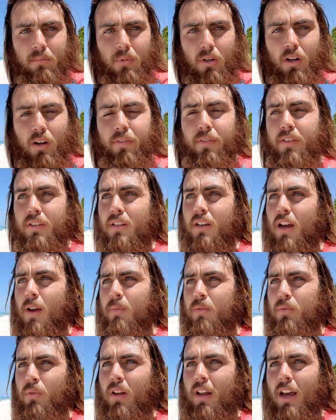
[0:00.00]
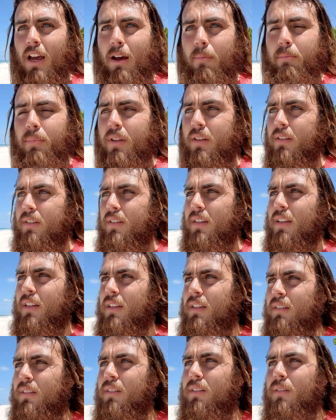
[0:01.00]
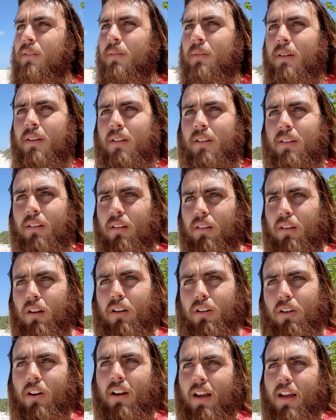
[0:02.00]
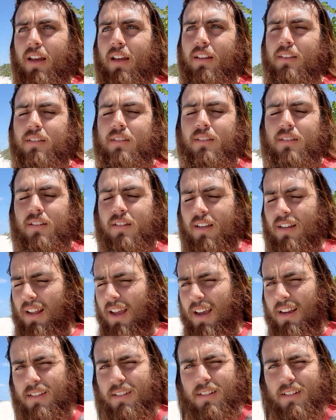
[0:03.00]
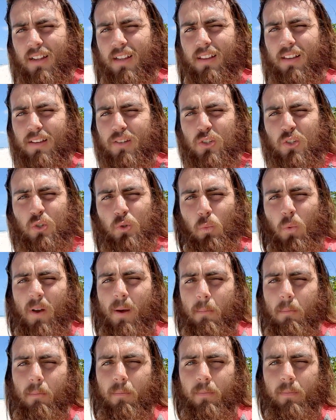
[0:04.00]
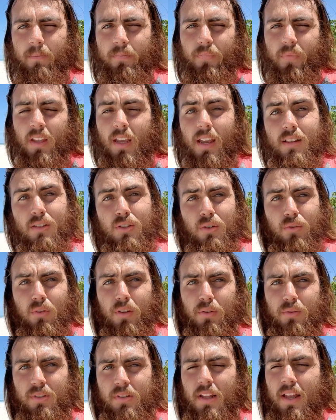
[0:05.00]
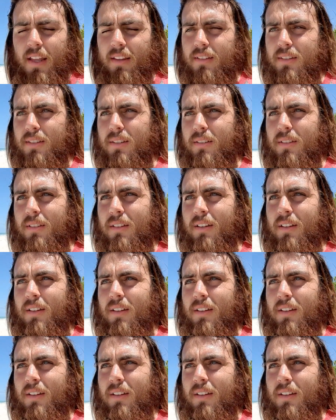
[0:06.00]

But oftentimes what happens is the loggerheads can accidentally swim into those nets